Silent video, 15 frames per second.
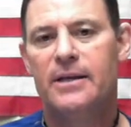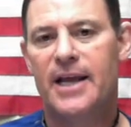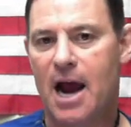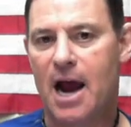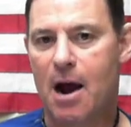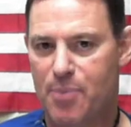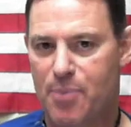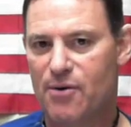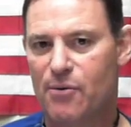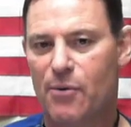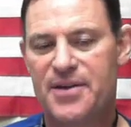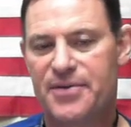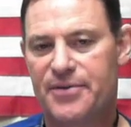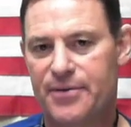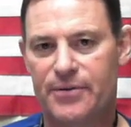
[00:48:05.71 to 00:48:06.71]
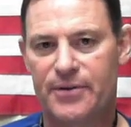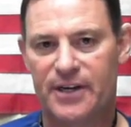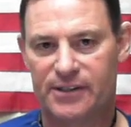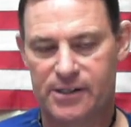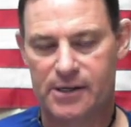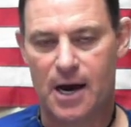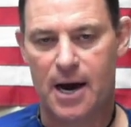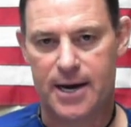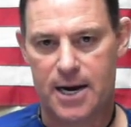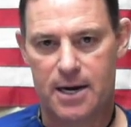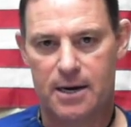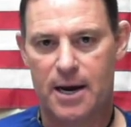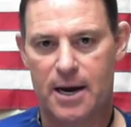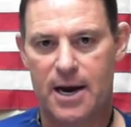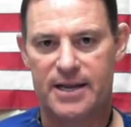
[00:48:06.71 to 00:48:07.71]
They got partway through this
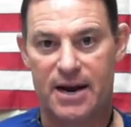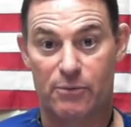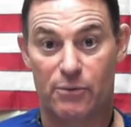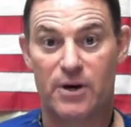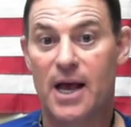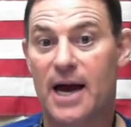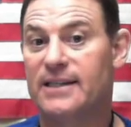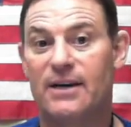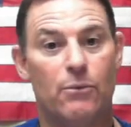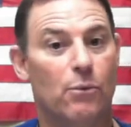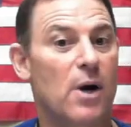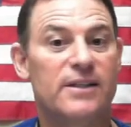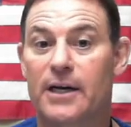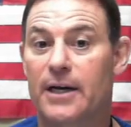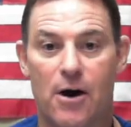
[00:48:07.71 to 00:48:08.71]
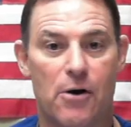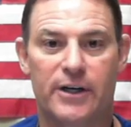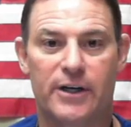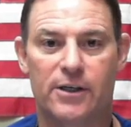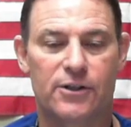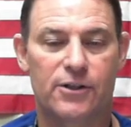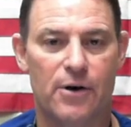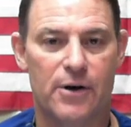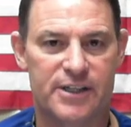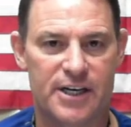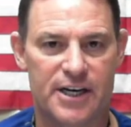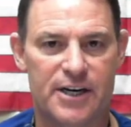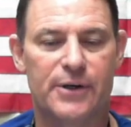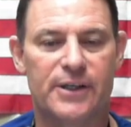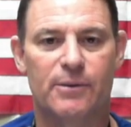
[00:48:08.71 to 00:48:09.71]
study, and they realized it wasn't going to show a
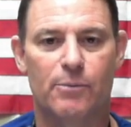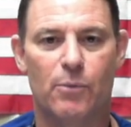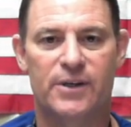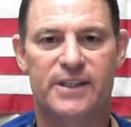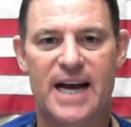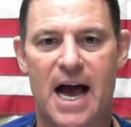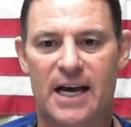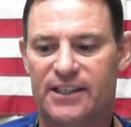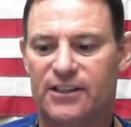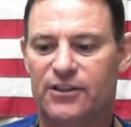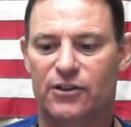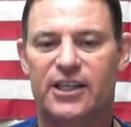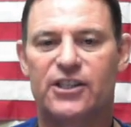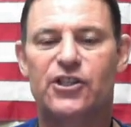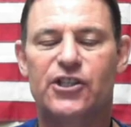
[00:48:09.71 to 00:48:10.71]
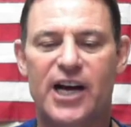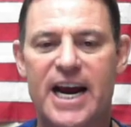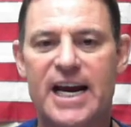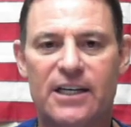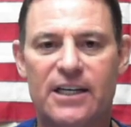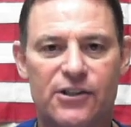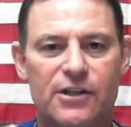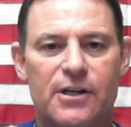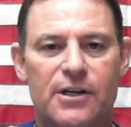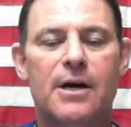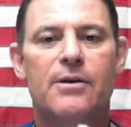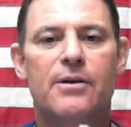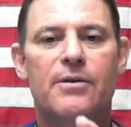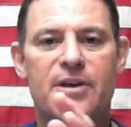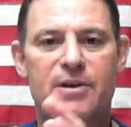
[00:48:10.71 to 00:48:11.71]
decrease in mortality, so they changed
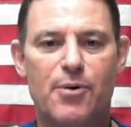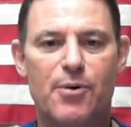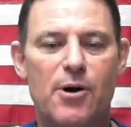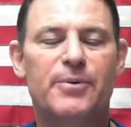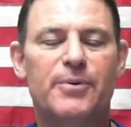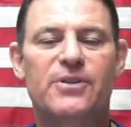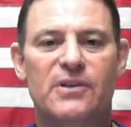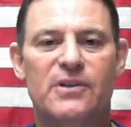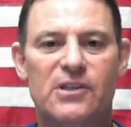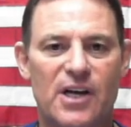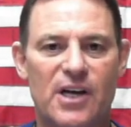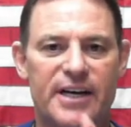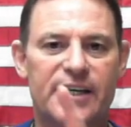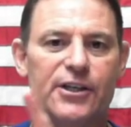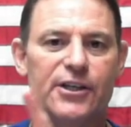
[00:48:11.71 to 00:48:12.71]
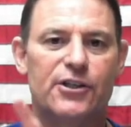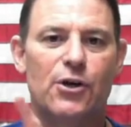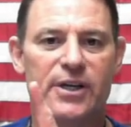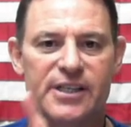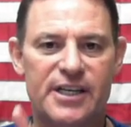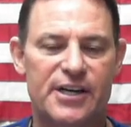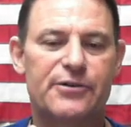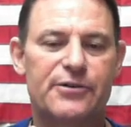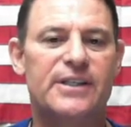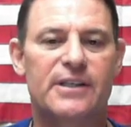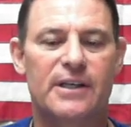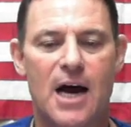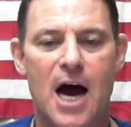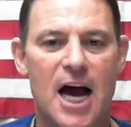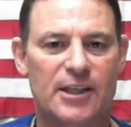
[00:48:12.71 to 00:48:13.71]
the purpose of the study to show a
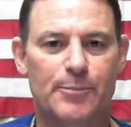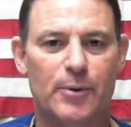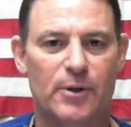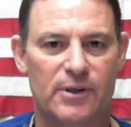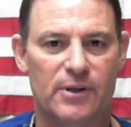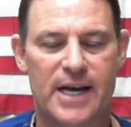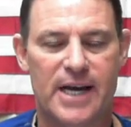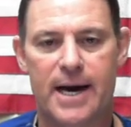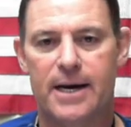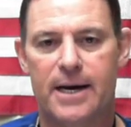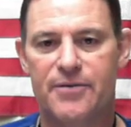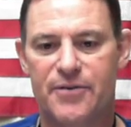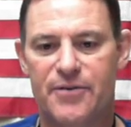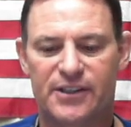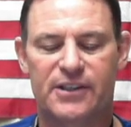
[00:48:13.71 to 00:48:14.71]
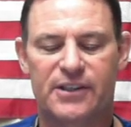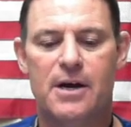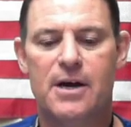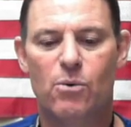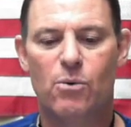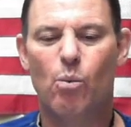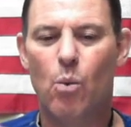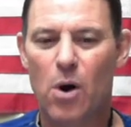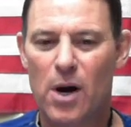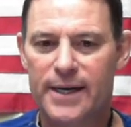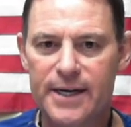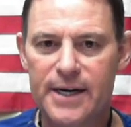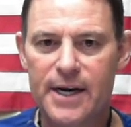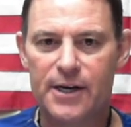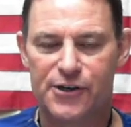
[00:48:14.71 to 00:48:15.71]
decrease in hospital stay. And this
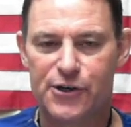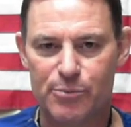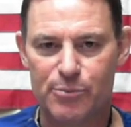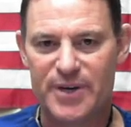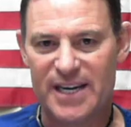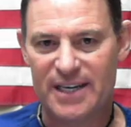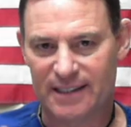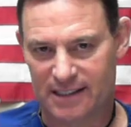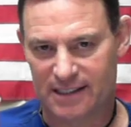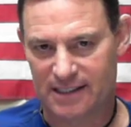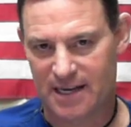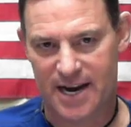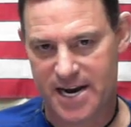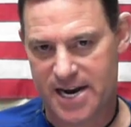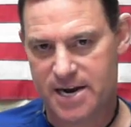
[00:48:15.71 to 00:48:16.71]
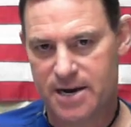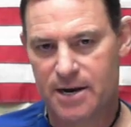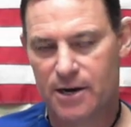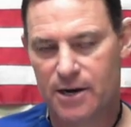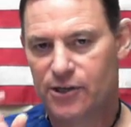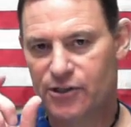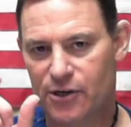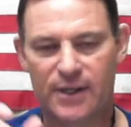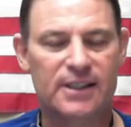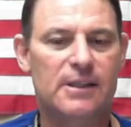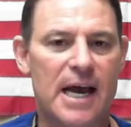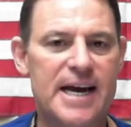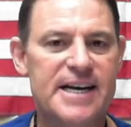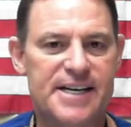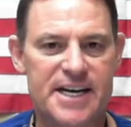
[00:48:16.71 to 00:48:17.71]
one dubious study showed a
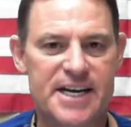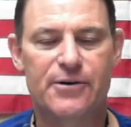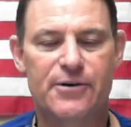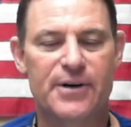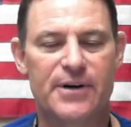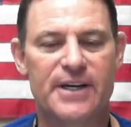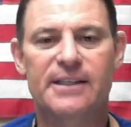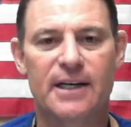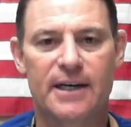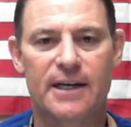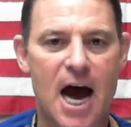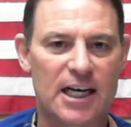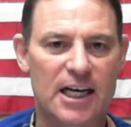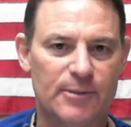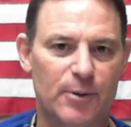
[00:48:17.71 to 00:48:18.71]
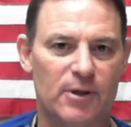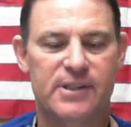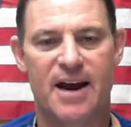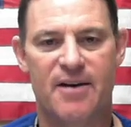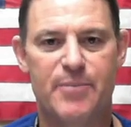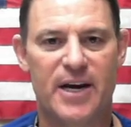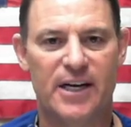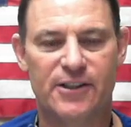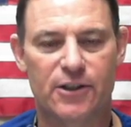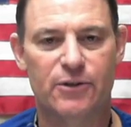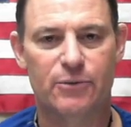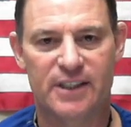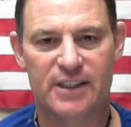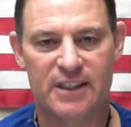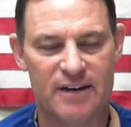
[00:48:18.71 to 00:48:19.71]
slight decrease in hospital stay of
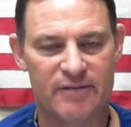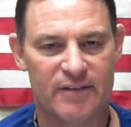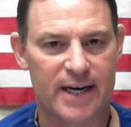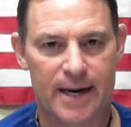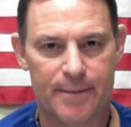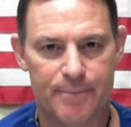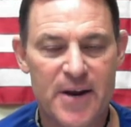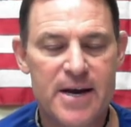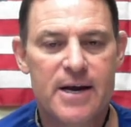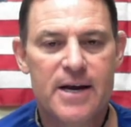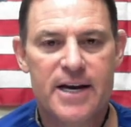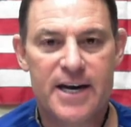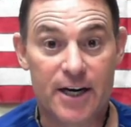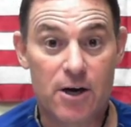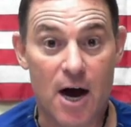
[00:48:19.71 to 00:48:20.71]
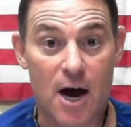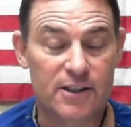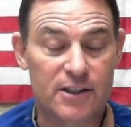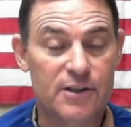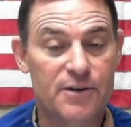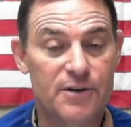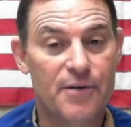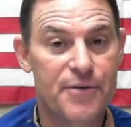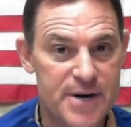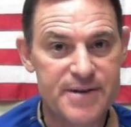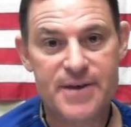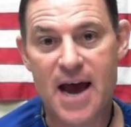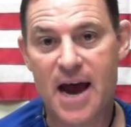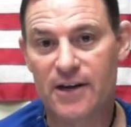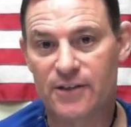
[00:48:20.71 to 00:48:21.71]
patients receiving it. It cost
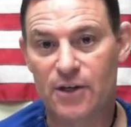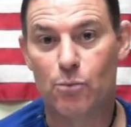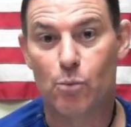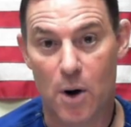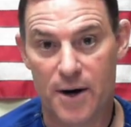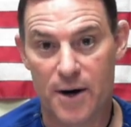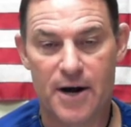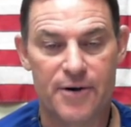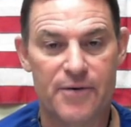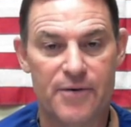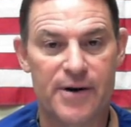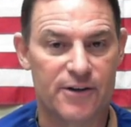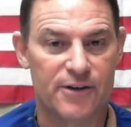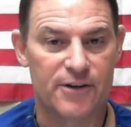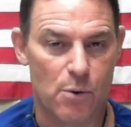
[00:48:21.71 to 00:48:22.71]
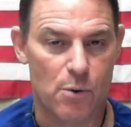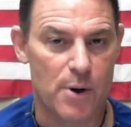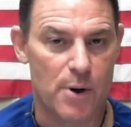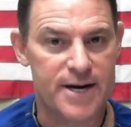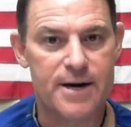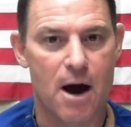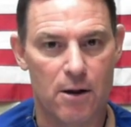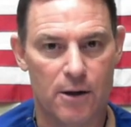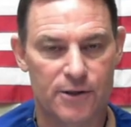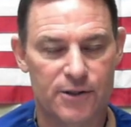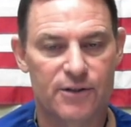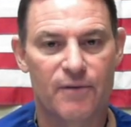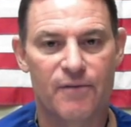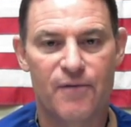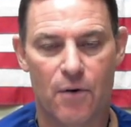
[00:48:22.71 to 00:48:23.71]

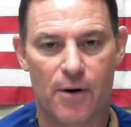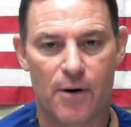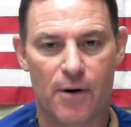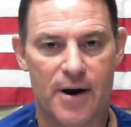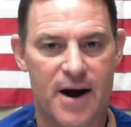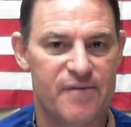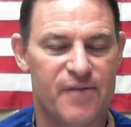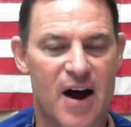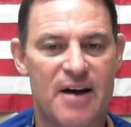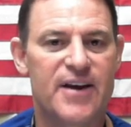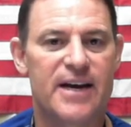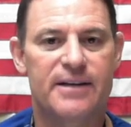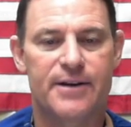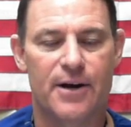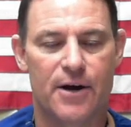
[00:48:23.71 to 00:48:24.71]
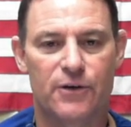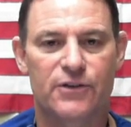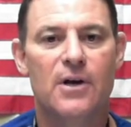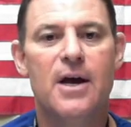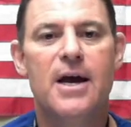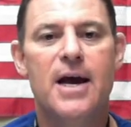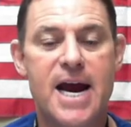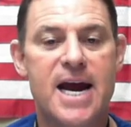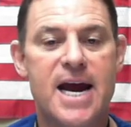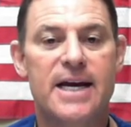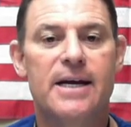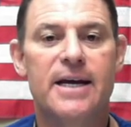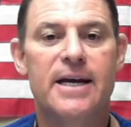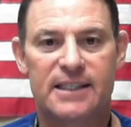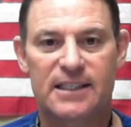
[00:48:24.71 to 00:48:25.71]
$3,120 for a 5-day dose,
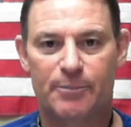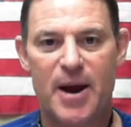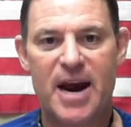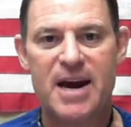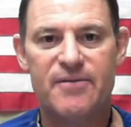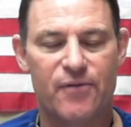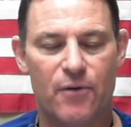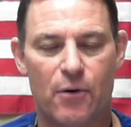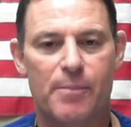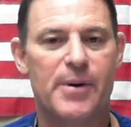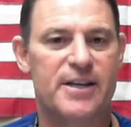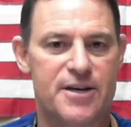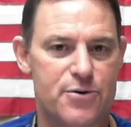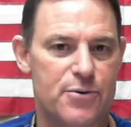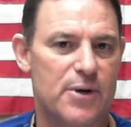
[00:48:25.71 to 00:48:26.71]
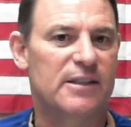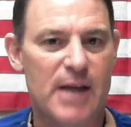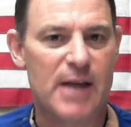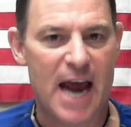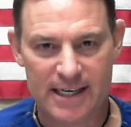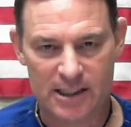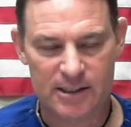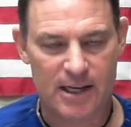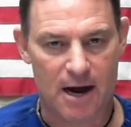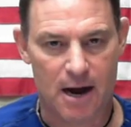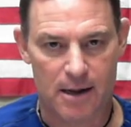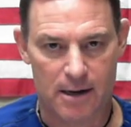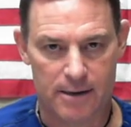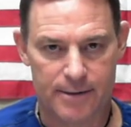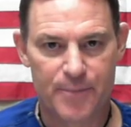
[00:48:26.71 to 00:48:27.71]
and it's paid for by the U.S. tax
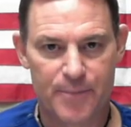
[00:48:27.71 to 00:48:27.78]
dollar.